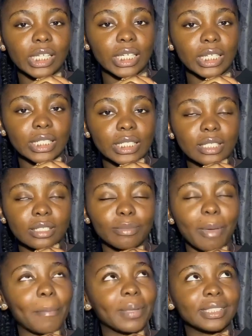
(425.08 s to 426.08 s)
kids
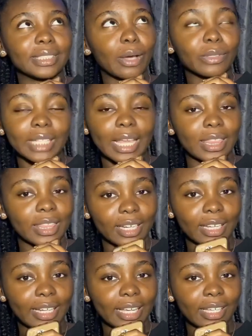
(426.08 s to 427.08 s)
i mean now there are
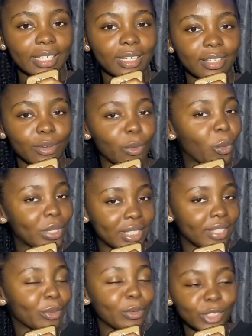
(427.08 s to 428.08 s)
three like we
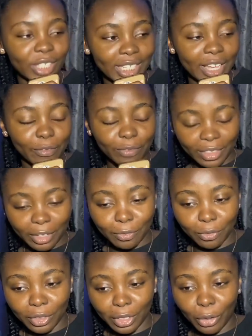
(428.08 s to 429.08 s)
st- we just have three
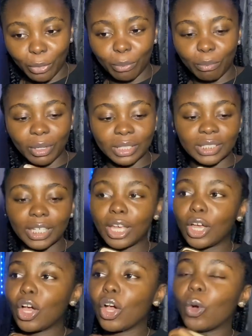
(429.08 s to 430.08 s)
for now but
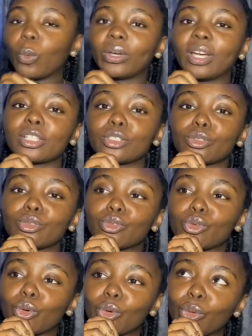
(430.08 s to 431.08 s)
we get to
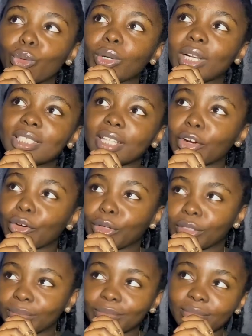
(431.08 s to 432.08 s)
know later
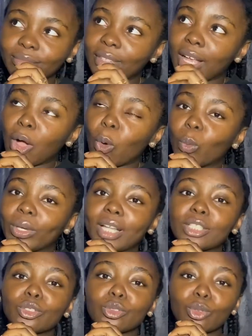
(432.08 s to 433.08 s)
on we
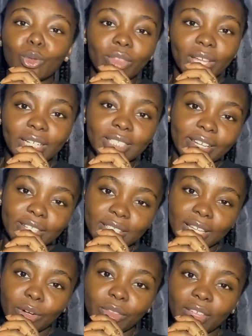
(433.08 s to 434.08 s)
get to know that there is
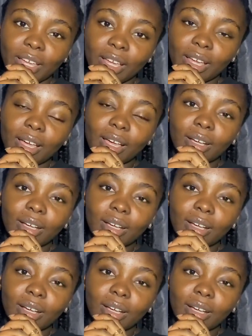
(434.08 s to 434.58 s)
another